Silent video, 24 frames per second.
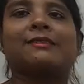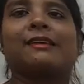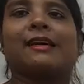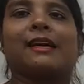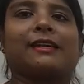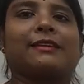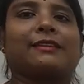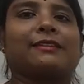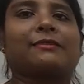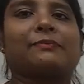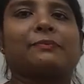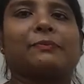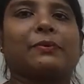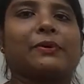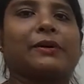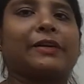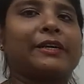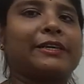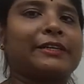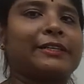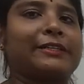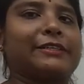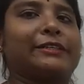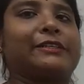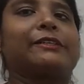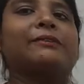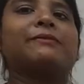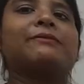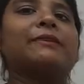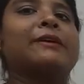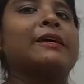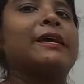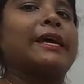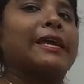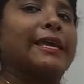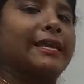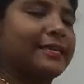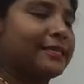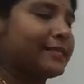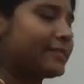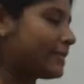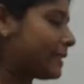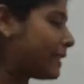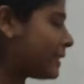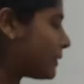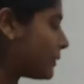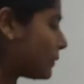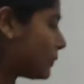at the point of
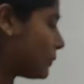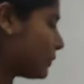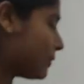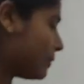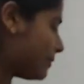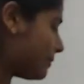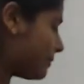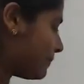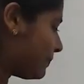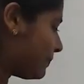AC node,